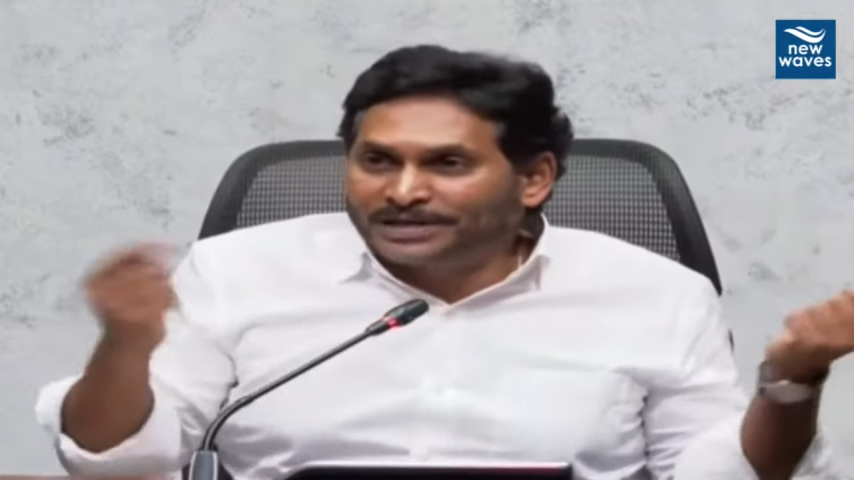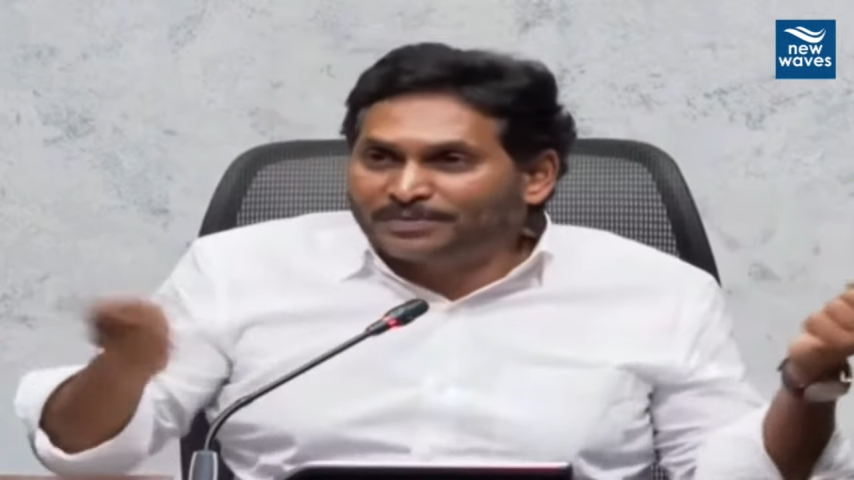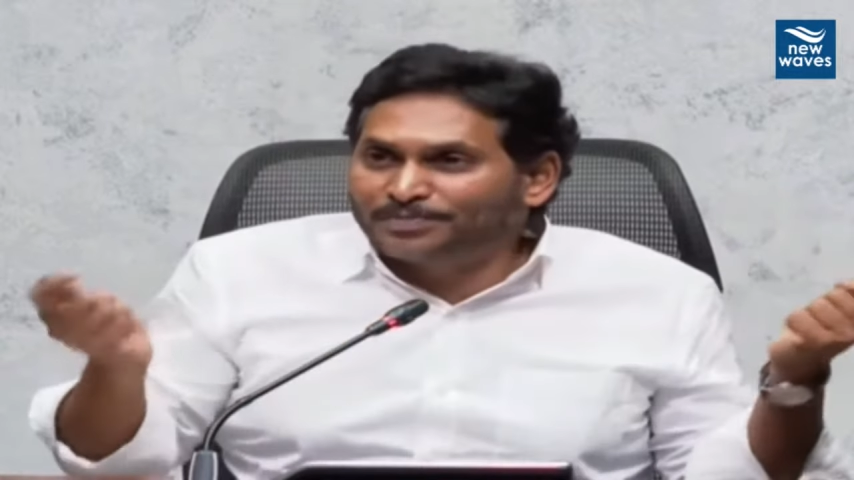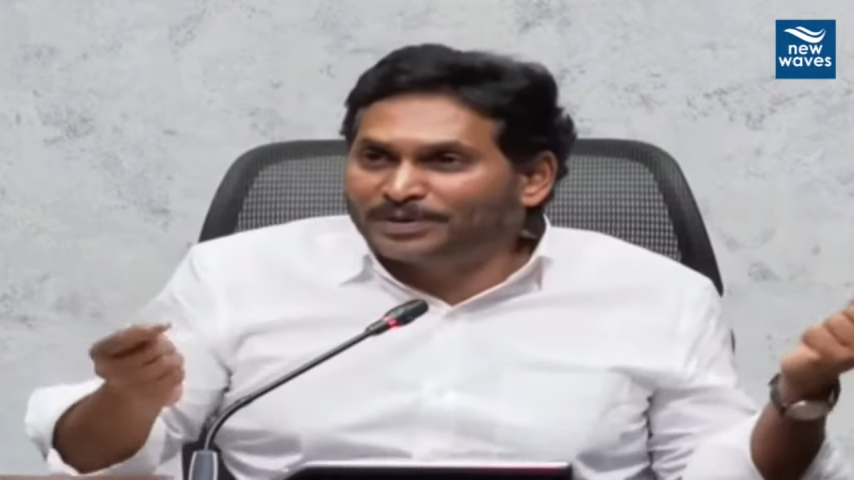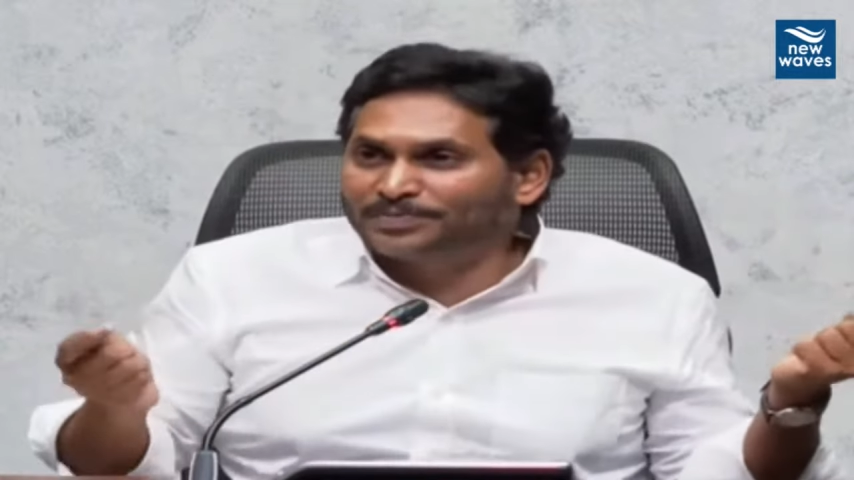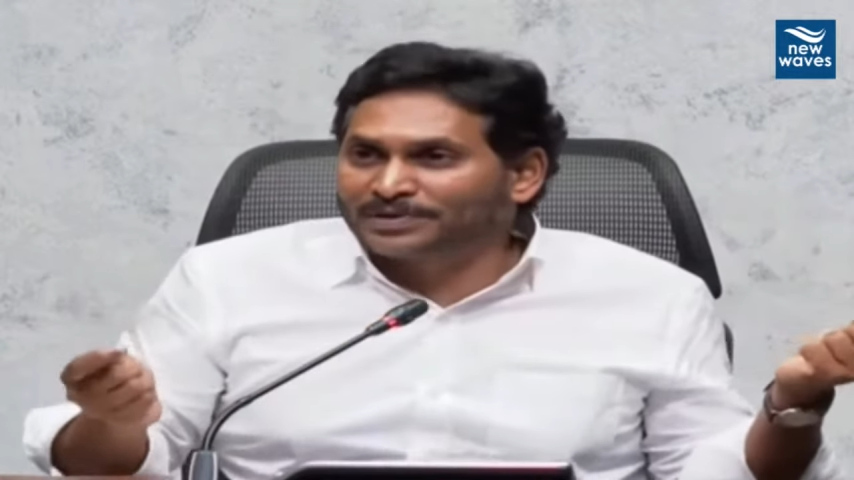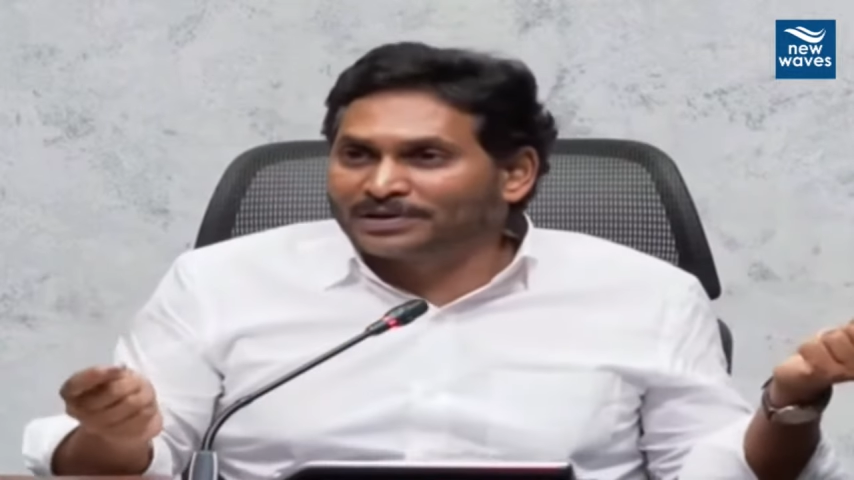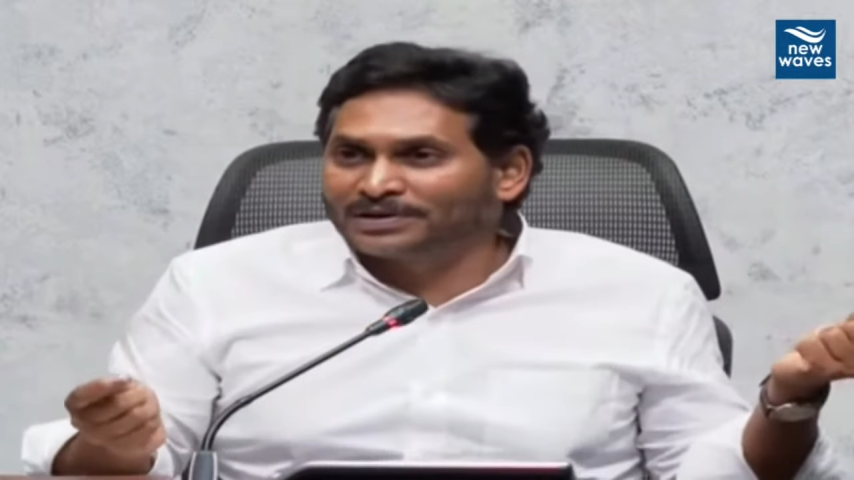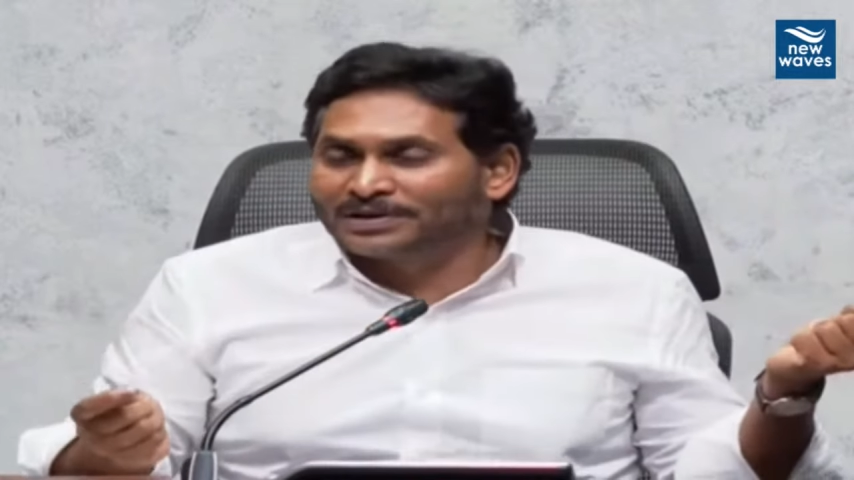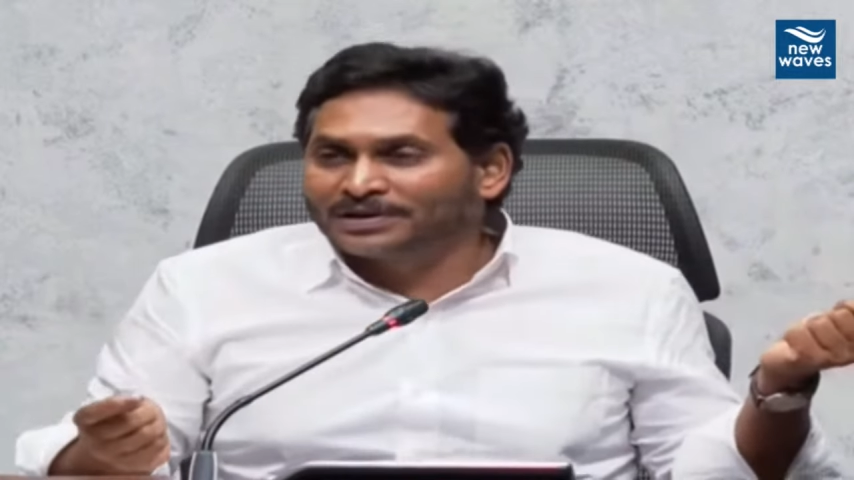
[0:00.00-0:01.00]
beat up
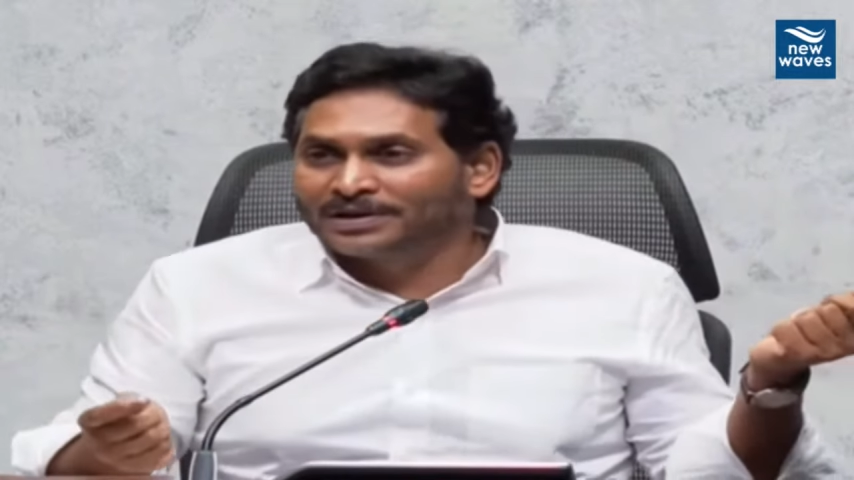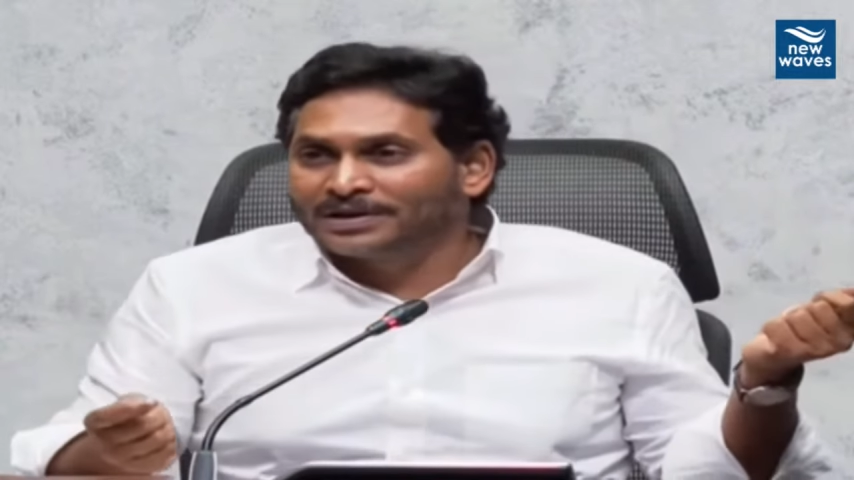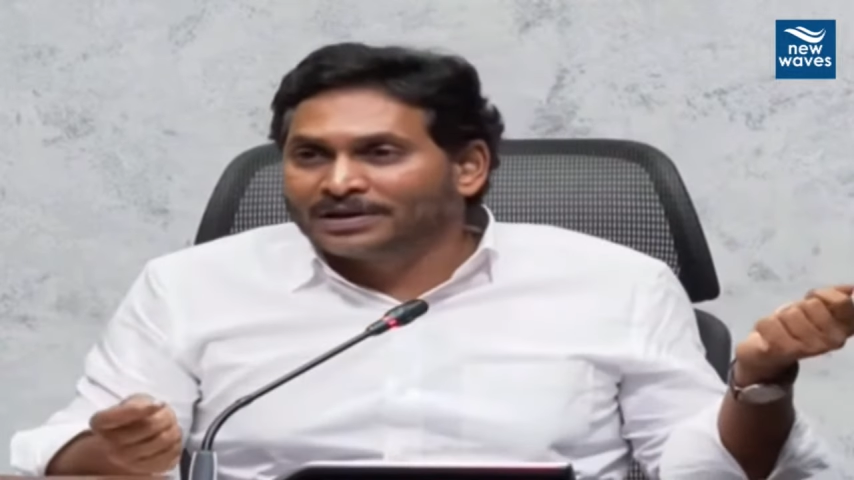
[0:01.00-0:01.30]
people,